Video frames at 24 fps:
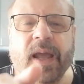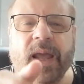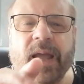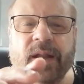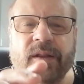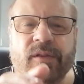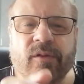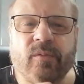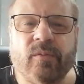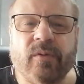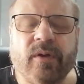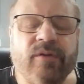
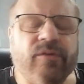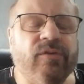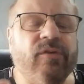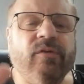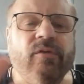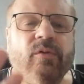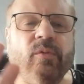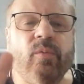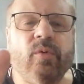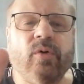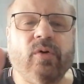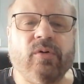And the rest
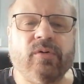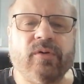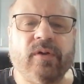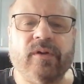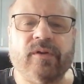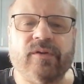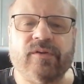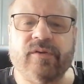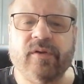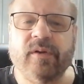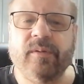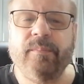of the world
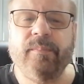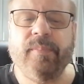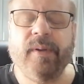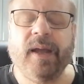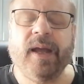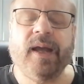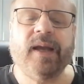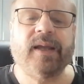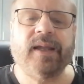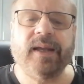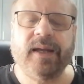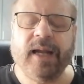can sit
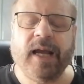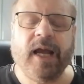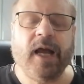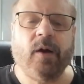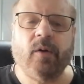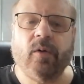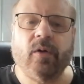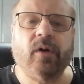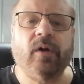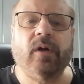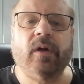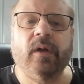back and
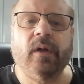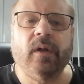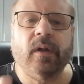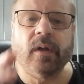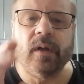howl.